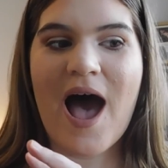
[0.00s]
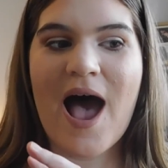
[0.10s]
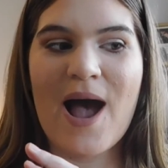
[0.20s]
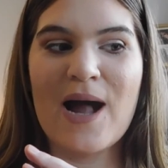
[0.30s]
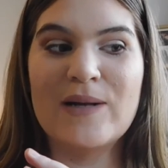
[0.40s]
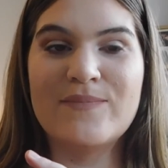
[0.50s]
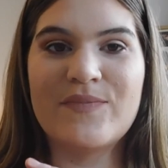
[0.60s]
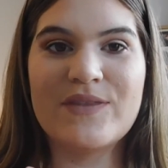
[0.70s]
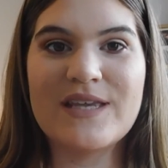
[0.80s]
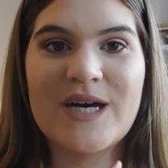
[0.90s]

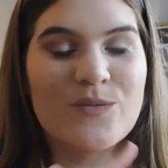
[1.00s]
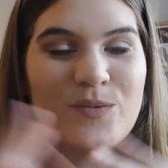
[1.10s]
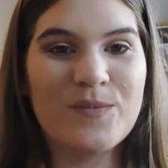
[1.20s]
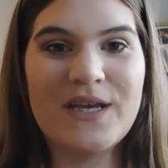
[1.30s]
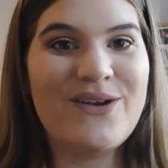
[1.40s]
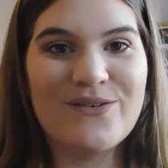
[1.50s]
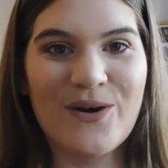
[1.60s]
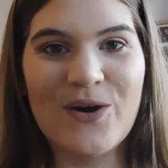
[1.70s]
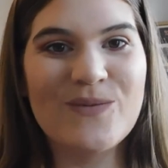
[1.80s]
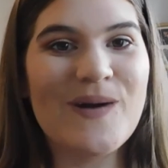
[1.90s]
Help me
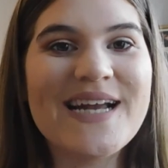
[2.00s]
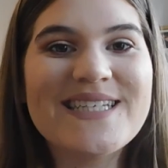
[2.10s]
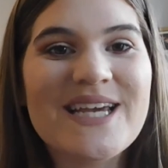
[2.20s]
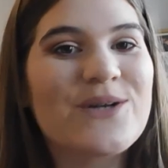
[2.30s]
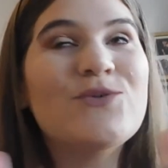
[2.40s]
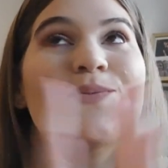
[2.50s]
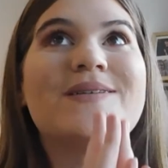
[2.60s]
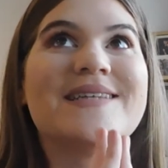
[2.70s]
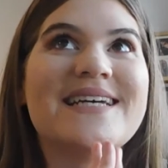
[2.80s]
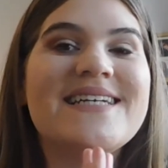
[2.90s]
grow my channel,
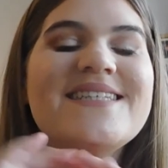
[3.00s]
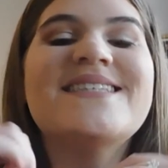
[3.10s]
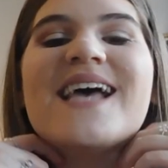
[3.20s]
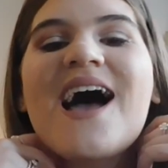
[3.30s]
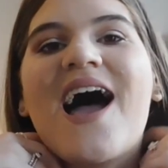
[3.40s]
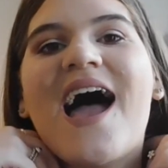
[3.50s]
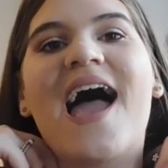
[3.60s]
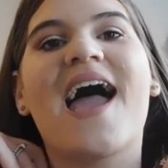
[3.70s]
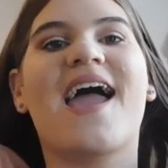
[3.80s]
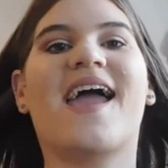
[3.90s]
please.
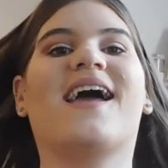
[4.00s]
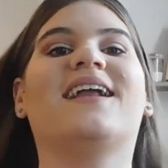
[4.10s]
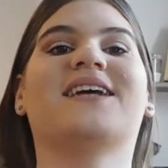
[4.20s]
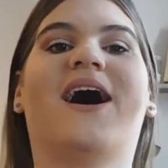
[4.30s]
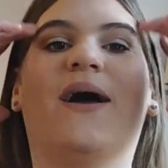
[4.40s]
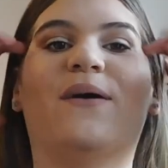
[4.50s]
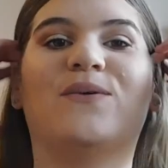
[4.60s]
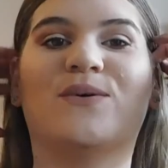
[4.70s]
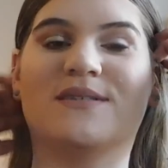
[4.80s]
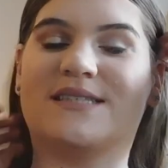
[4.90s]
And I
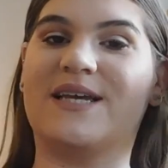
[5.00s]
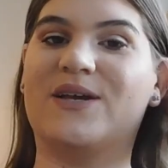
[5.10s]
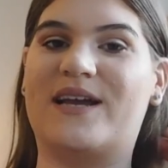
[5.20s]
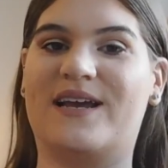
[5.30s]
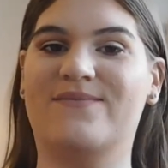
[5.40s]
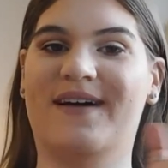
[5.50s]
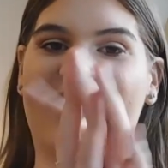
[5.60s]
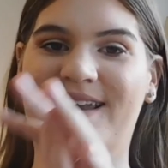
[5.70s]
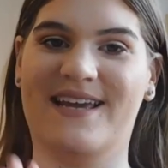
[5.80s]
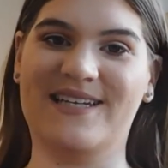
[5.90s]
will see you in
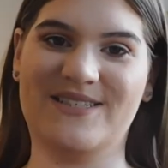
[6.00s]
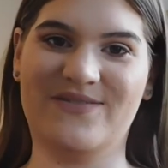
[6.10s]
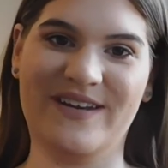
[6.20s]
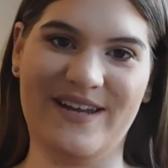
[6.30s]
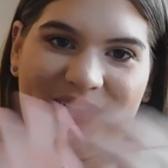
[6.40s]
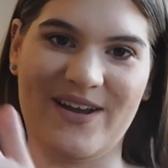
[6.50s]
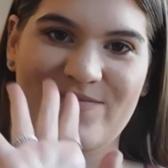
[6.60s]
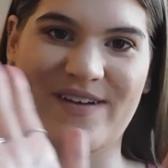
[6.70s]
my next video.